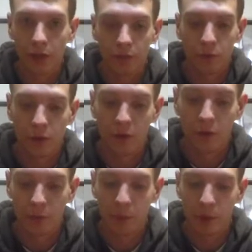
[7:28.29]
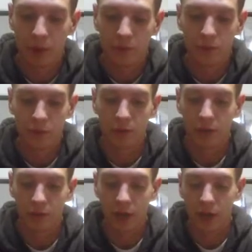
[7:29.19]
$430 for
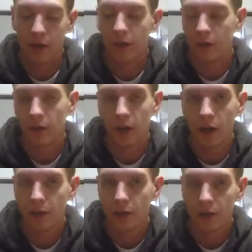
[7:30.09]
a Glock